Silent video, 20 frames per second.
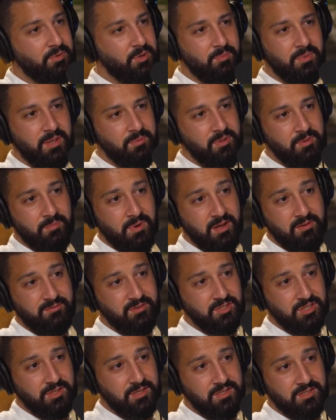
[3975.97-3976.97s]
but maybe
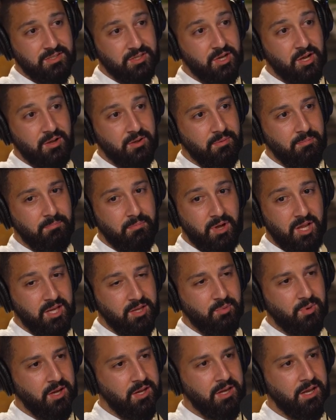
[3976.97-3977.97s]
my vision is not
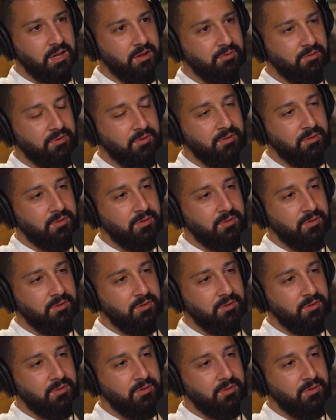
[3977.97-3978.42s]
money right now.